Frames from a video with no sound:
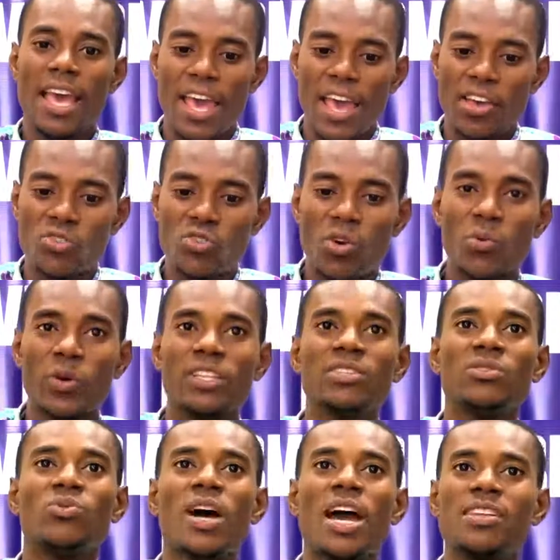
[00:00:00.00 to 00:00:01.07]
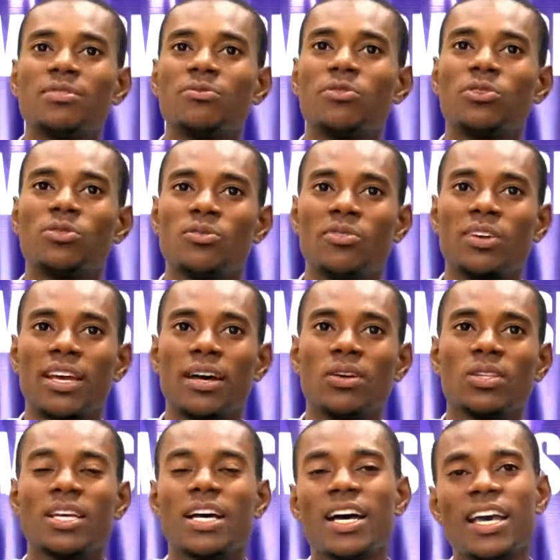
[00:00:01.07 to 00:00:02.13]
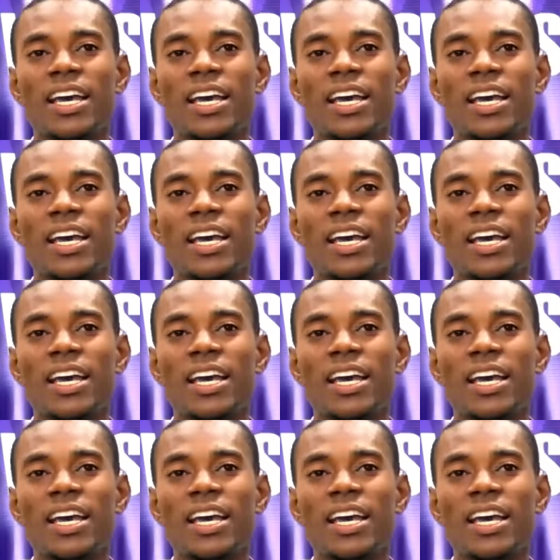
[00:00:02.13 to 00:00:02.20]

and you're waiting right in front of her counter